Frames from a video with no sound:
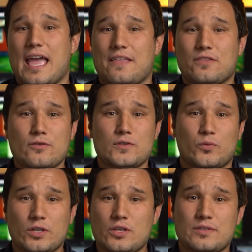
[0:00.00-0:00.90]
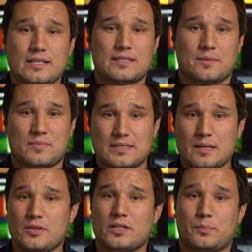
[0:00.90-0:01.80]
and those were using some
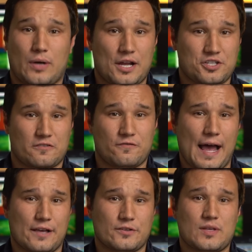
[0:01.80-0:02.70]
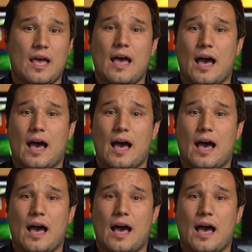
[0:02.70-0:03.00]
similar project files,